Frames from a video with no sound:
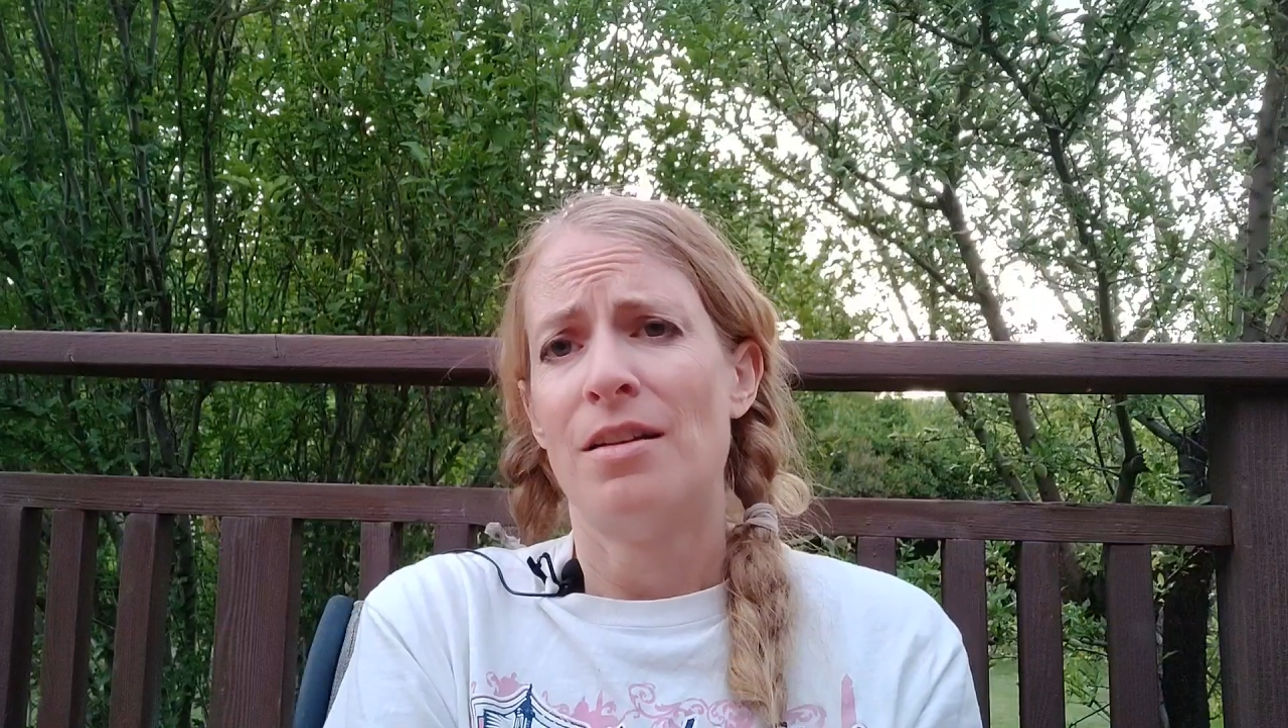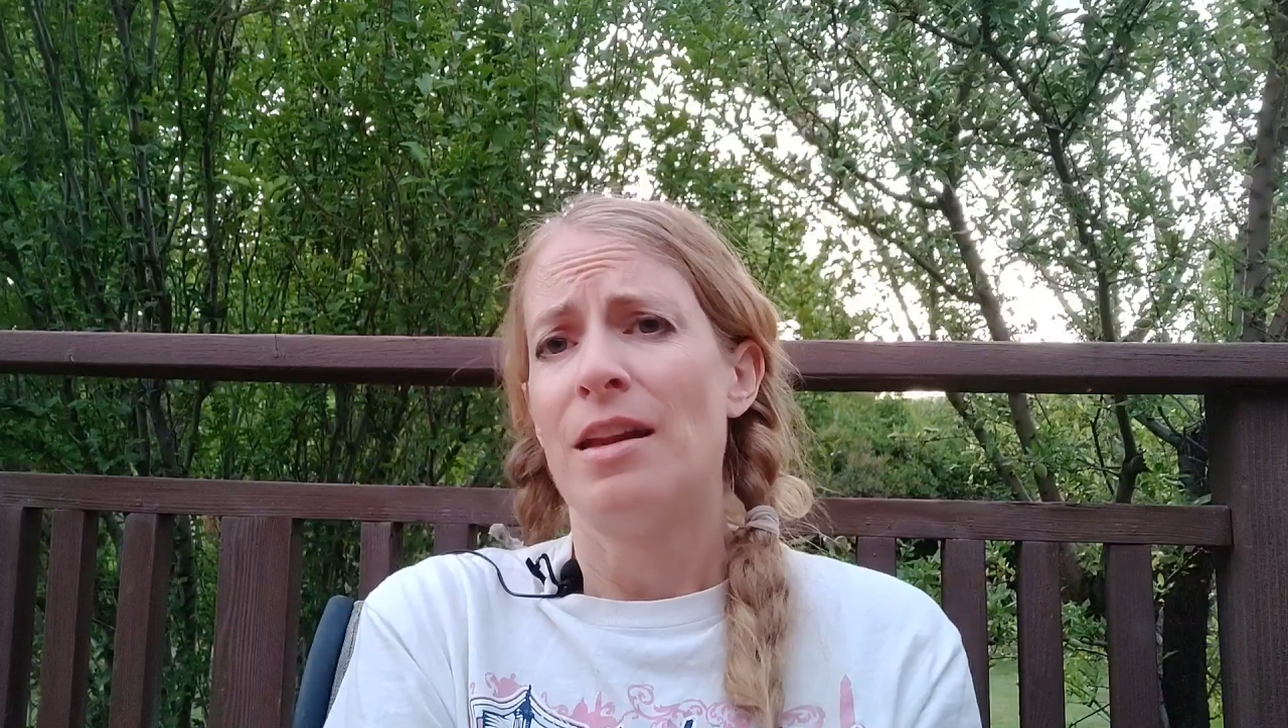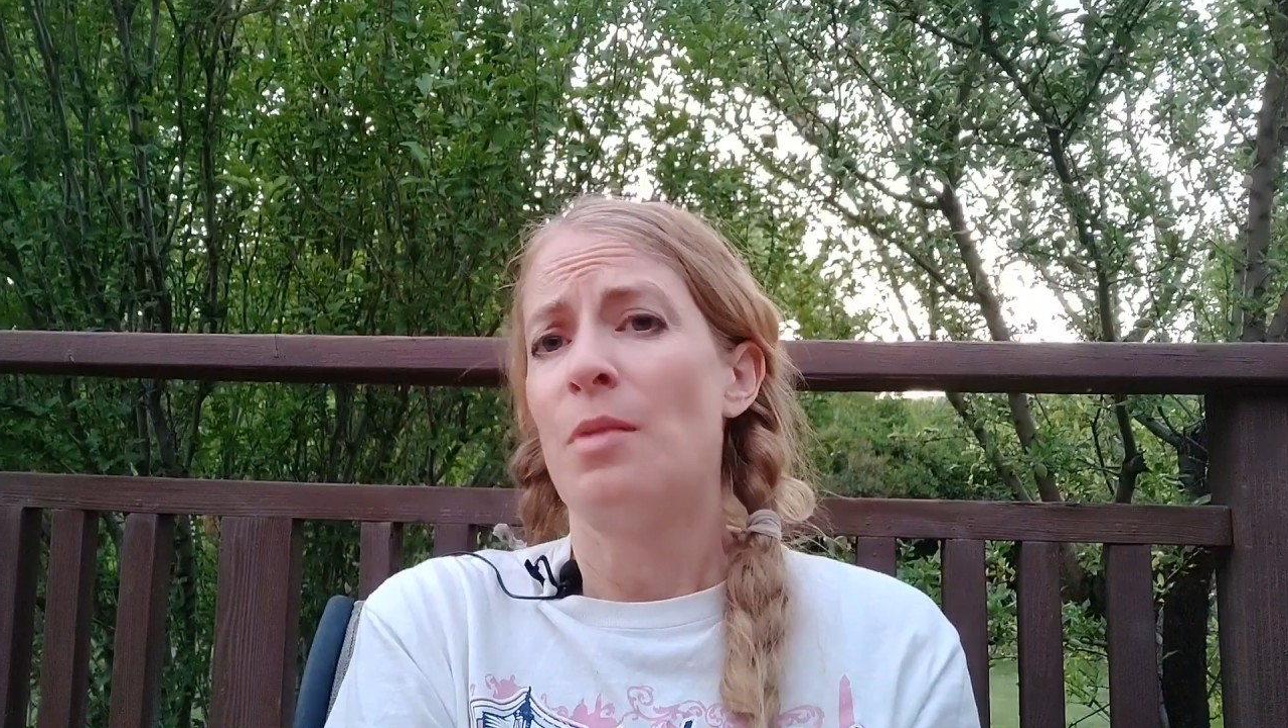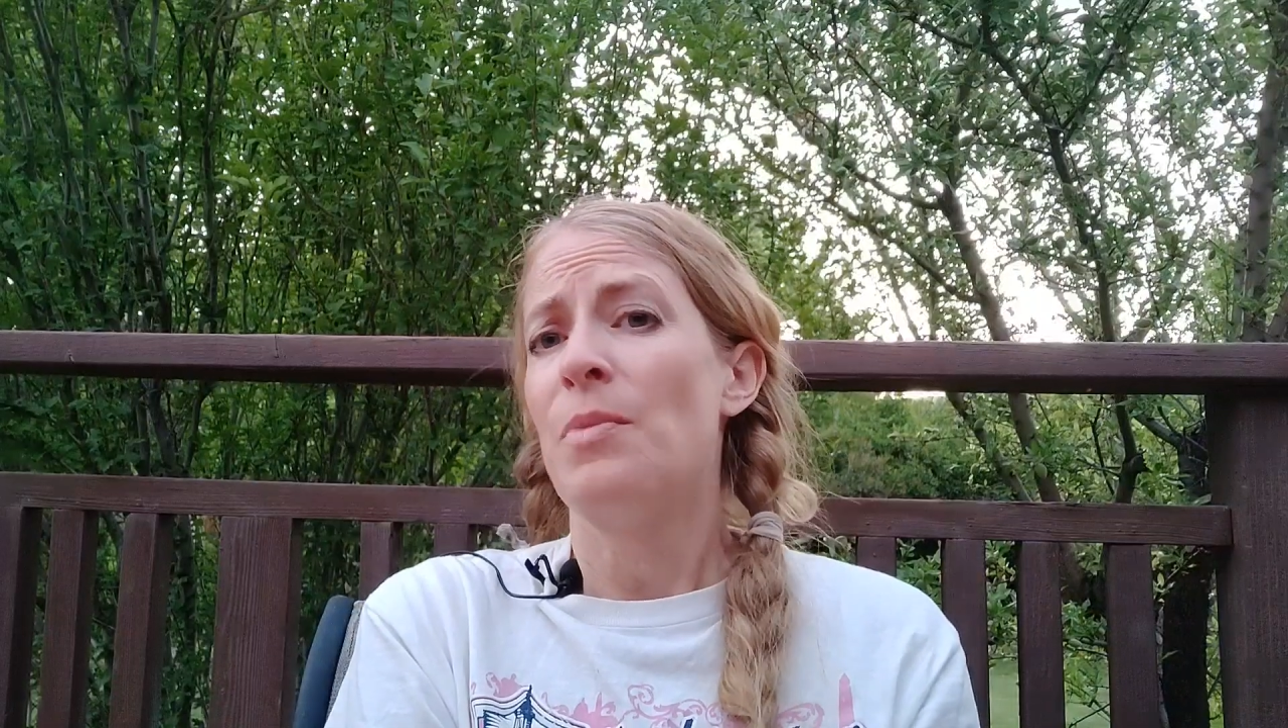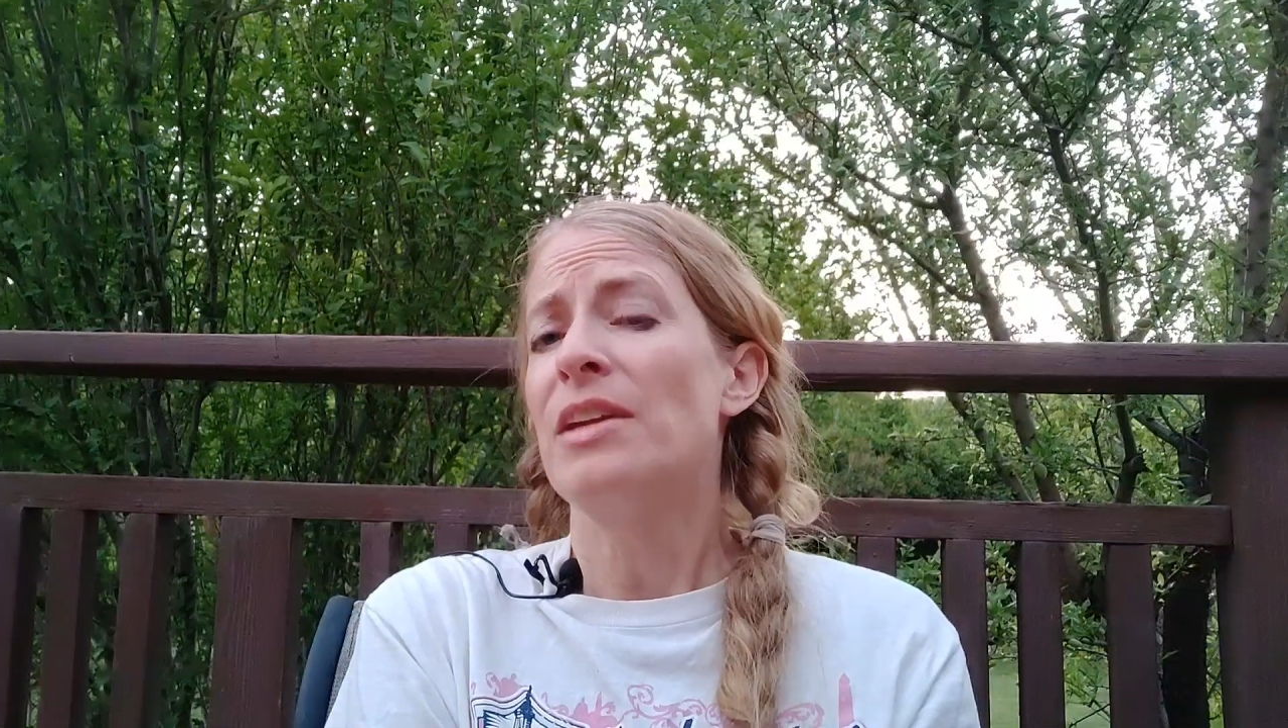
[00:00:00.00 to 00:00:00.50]

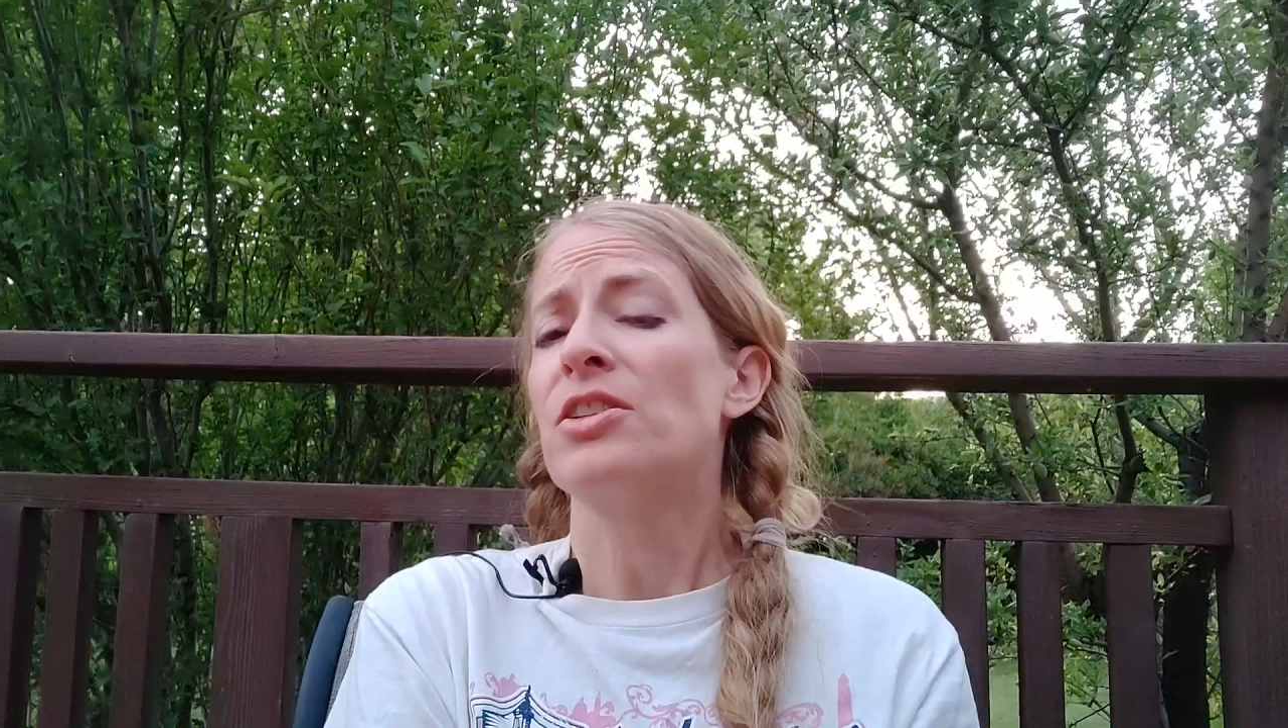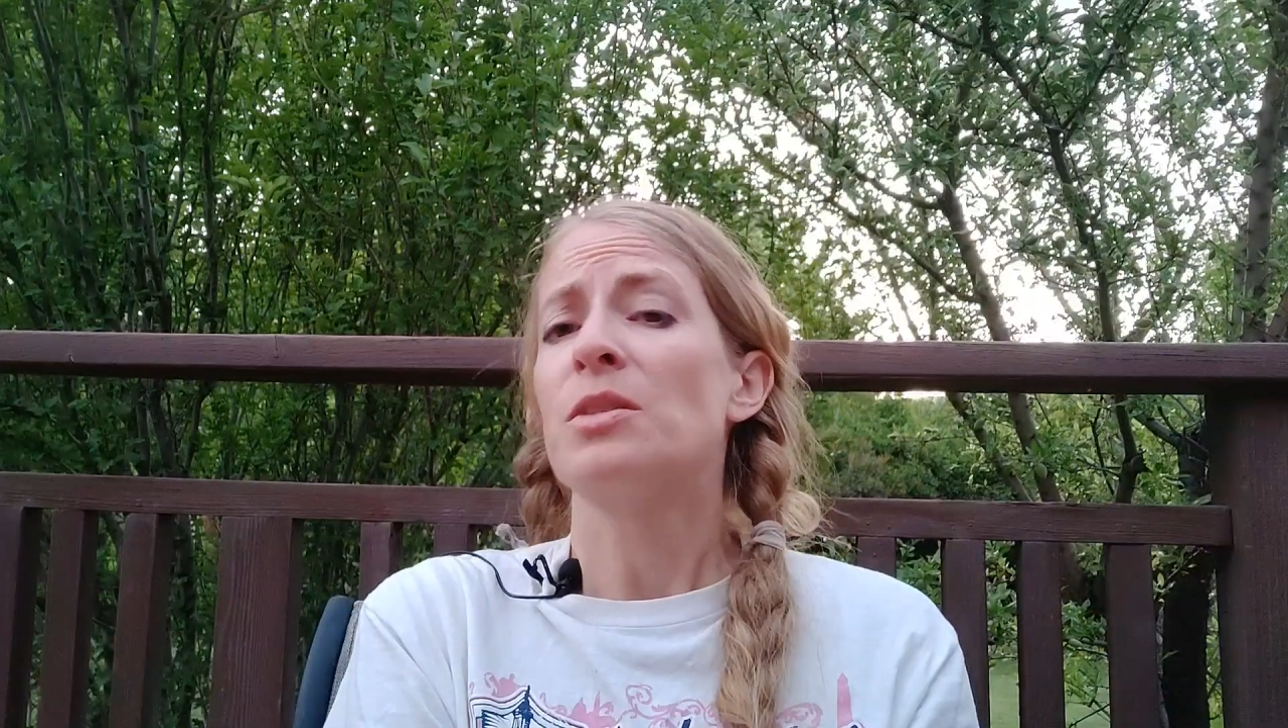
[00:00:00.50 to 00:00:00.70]
It may